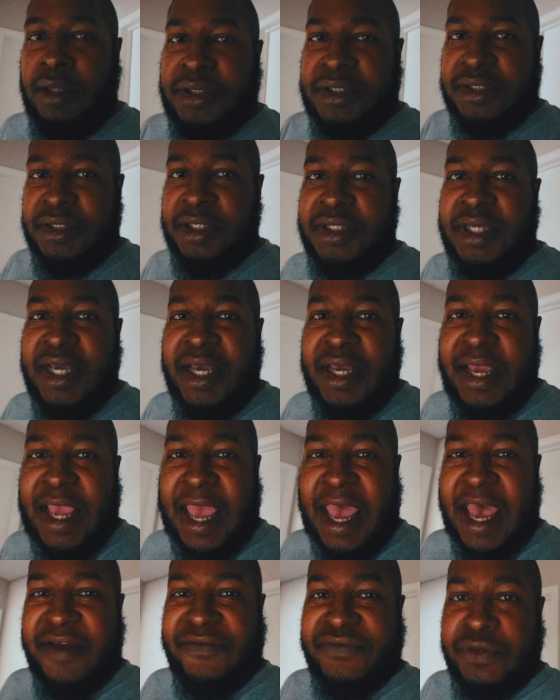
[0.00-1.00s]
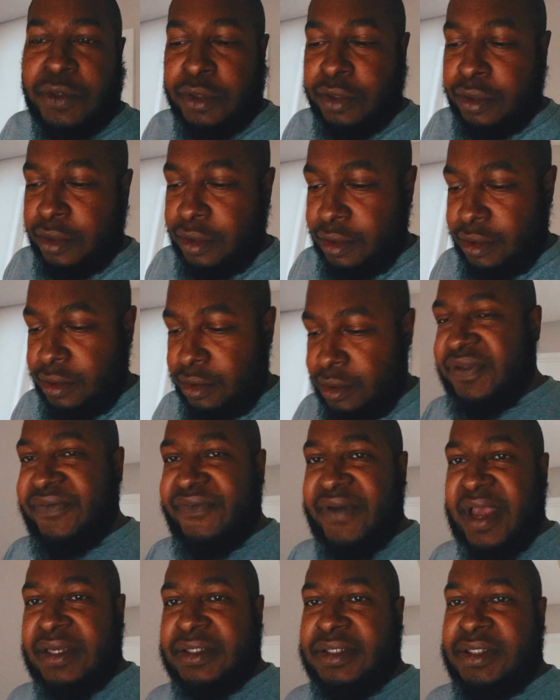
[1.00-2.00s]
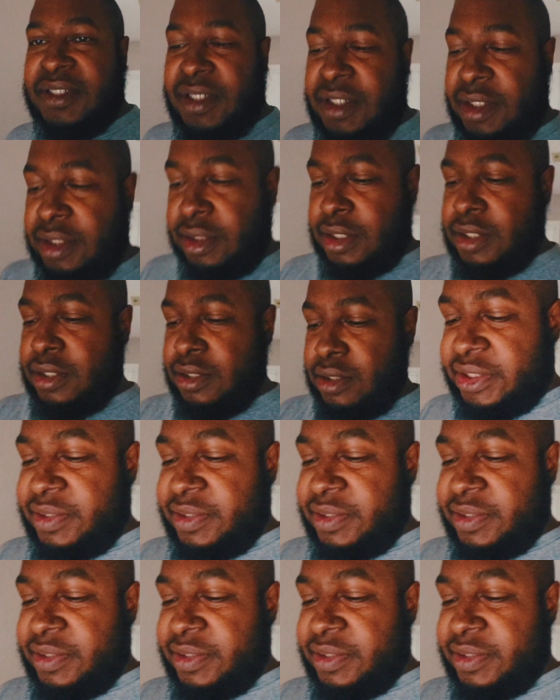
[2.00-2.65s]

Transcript: it's the day after the vaccine.